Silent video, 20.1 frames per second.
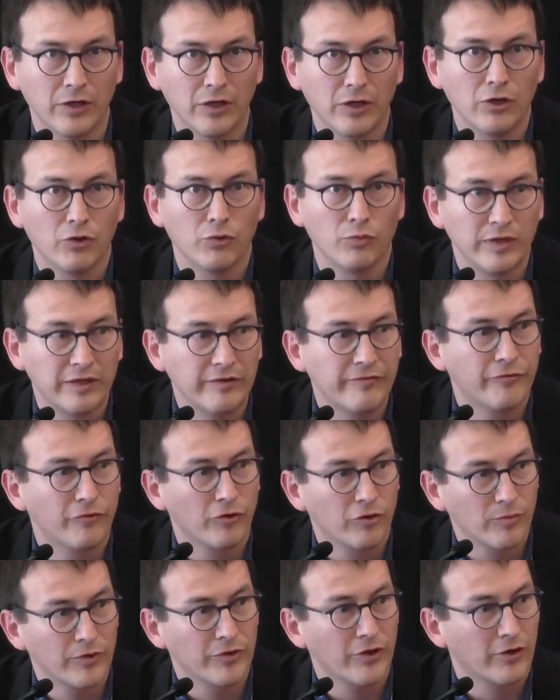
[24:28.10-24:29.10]

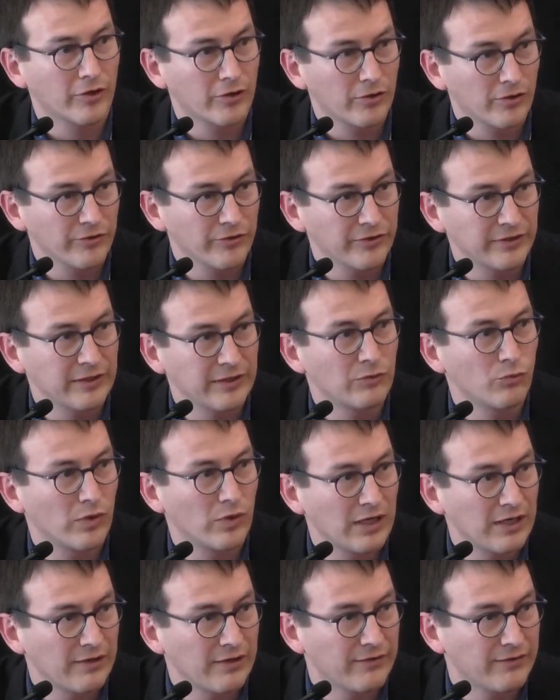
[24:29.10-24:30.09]
reformat our content in
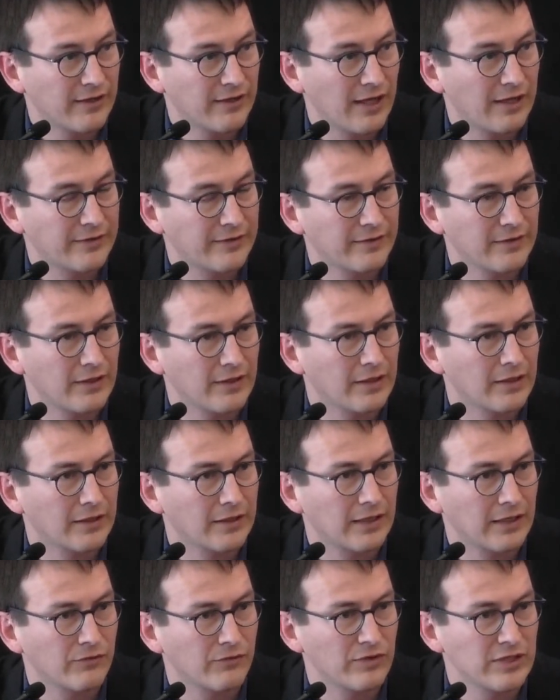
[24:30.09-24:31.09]
ways that
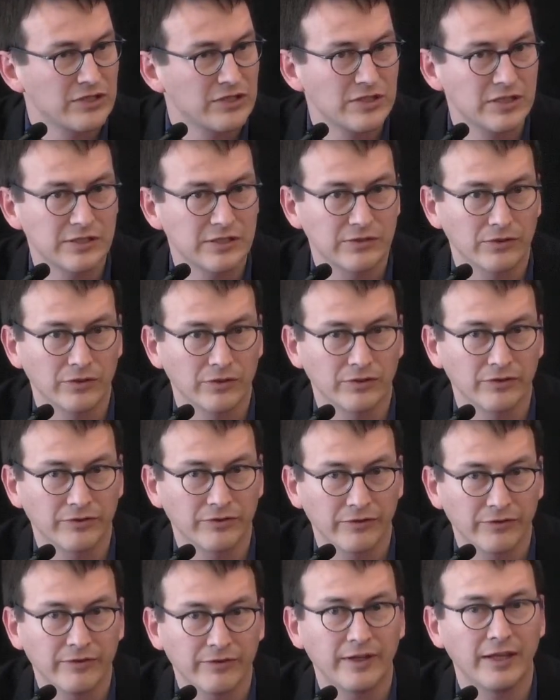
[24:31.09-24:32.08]
can reach these
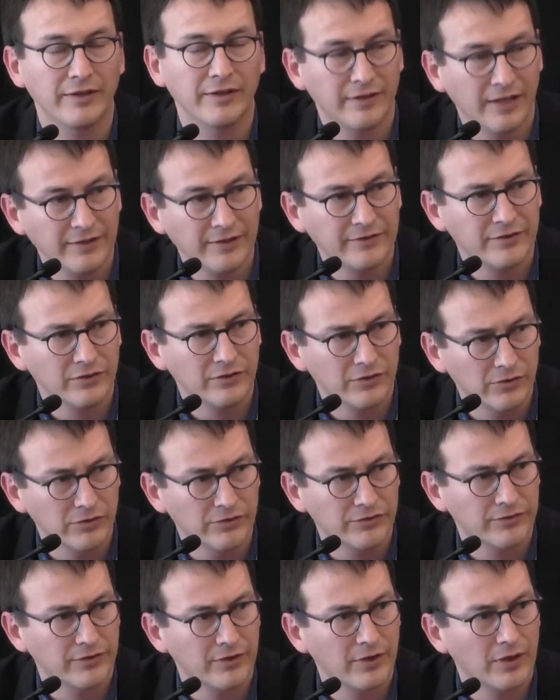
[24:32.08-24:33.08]
audiences, then that's a good
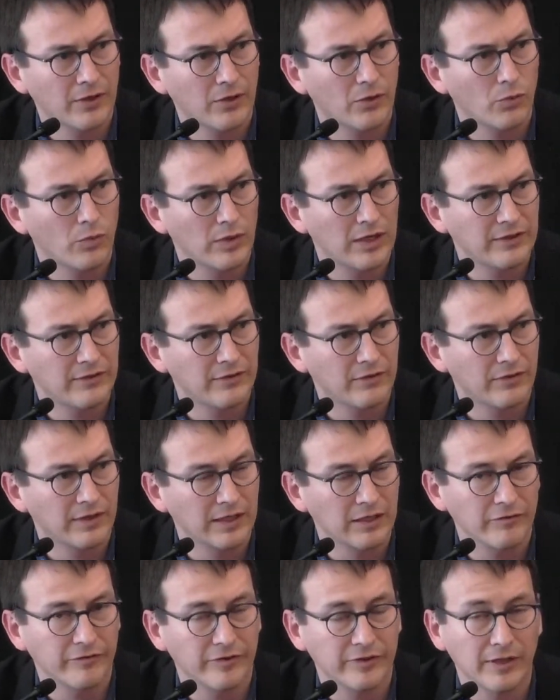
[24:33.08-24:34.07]
way to think
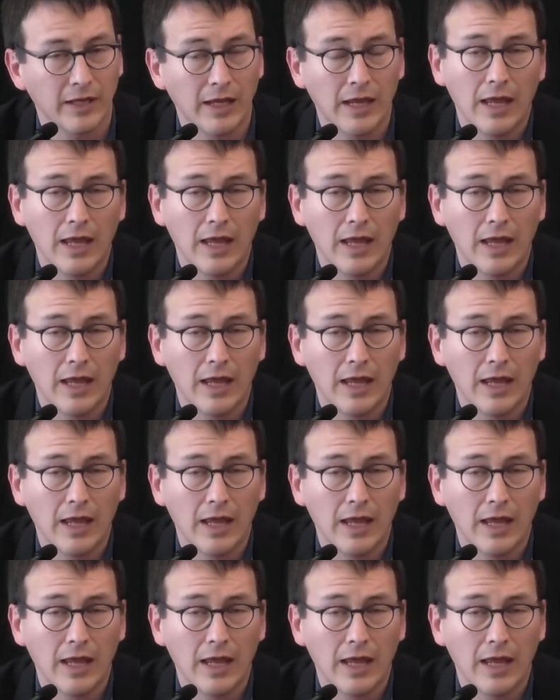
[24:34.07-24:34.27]
of it.